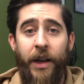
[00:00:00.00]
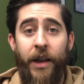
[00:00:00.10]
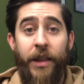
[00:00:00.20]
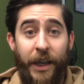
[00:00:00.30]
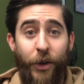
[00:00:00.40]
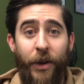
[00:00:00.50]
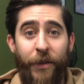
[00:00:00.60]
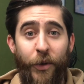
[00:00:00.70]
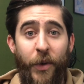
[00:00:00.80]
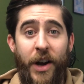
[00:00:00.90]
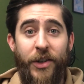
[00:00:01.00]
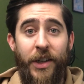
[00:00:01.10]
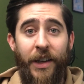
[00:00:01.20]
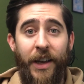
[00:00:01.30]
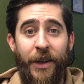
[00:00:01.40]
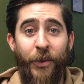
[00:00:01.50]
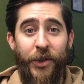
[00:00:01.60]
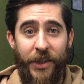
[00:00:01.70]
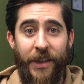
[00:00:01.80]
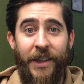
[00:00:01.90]
Thank you again for watching, and we'll
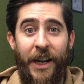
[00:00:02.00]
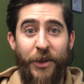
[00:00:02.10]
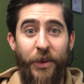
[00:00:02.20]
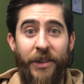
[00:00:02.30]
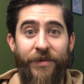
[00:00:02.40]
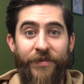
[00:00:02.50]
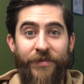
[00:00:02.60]
see you in the next one.